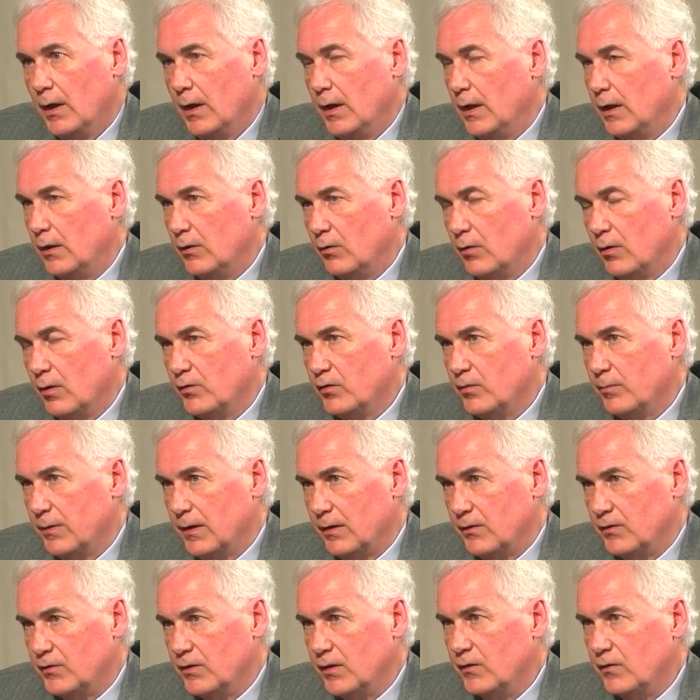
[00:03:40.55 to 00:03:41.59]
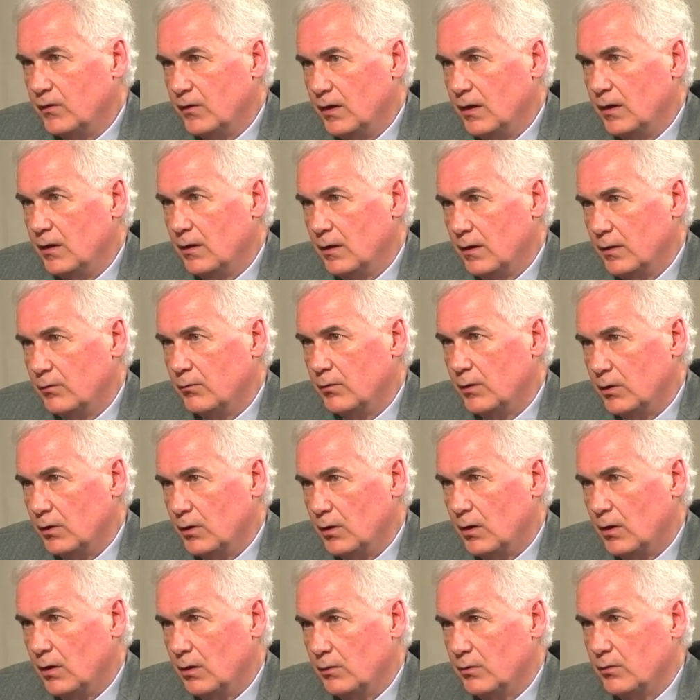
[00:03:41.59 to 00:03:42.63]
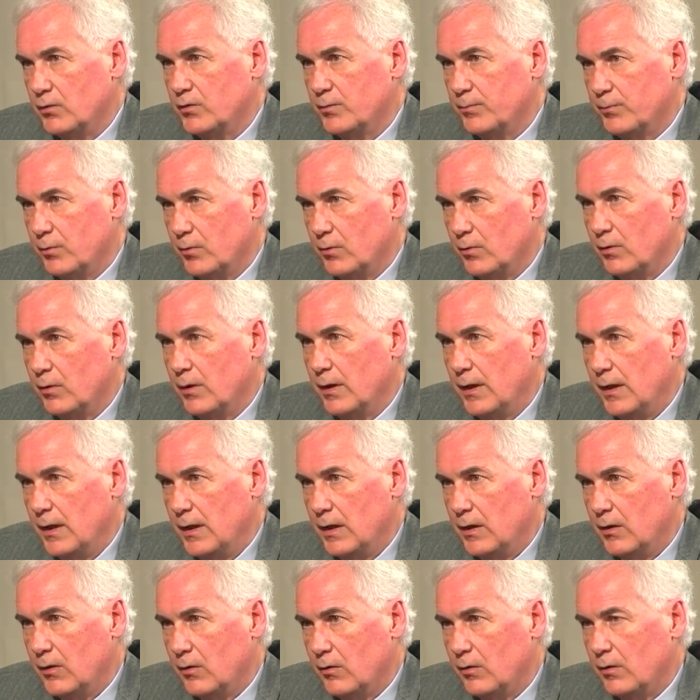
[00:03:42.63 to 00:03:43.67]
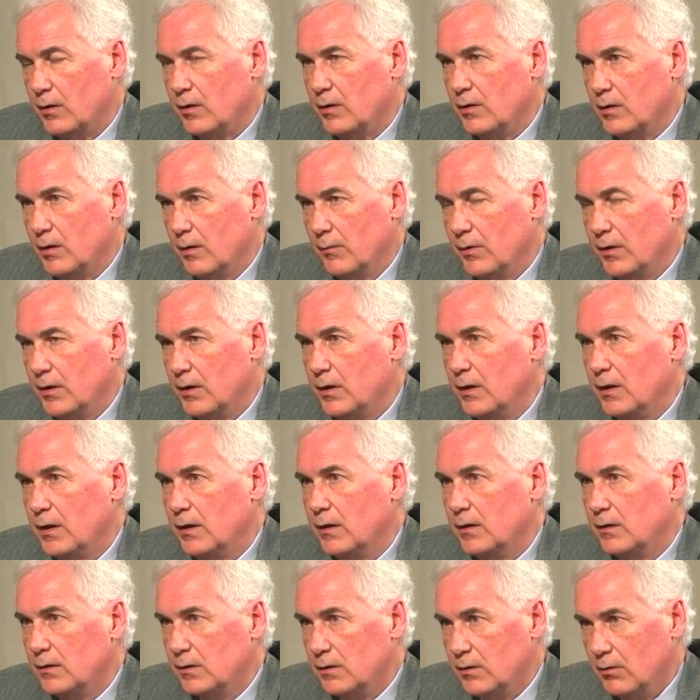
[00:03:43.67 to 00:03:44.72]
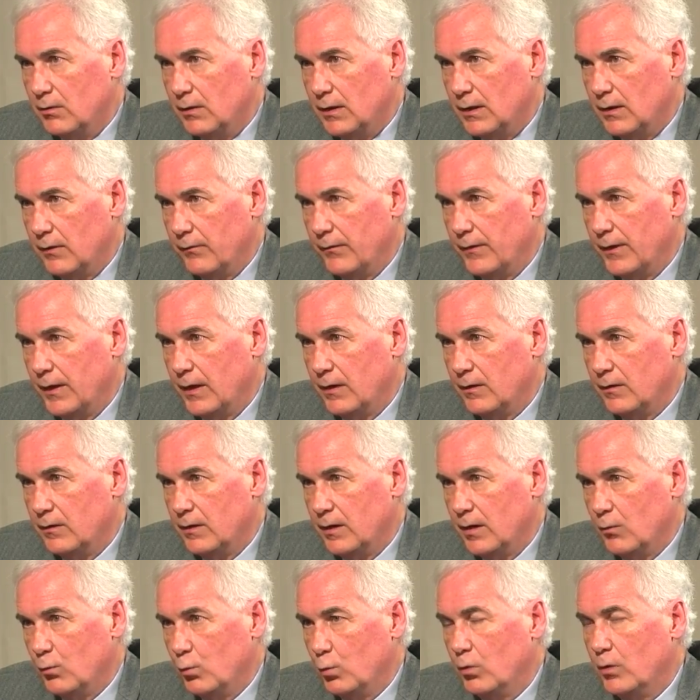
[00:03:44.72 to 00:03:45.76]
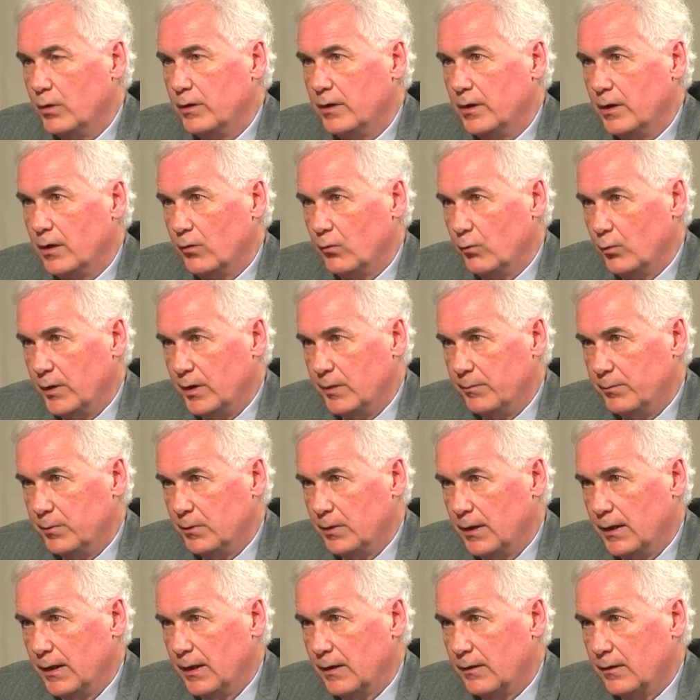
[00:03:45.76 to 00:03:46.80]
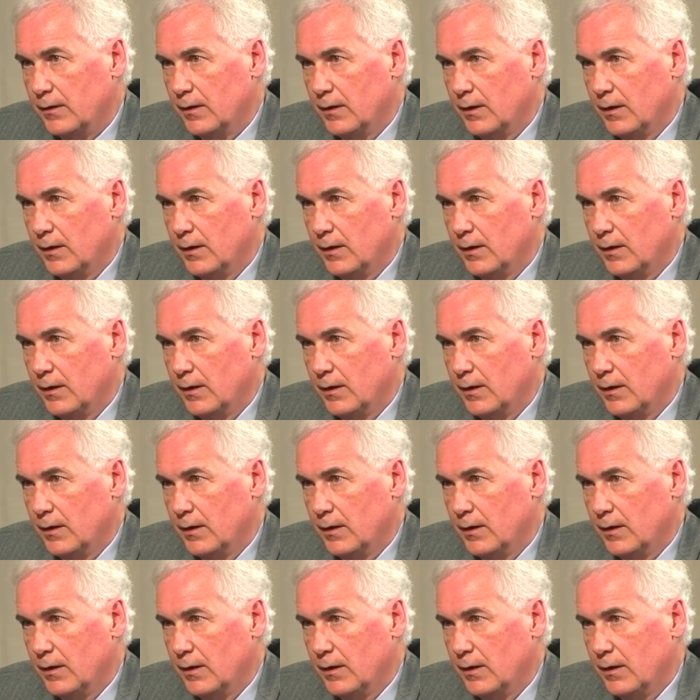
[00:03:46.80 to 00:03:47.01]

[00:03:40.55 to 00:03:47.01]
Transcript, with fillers: It costs about $1,600 per acre to come in, clear out that dead wood, and replant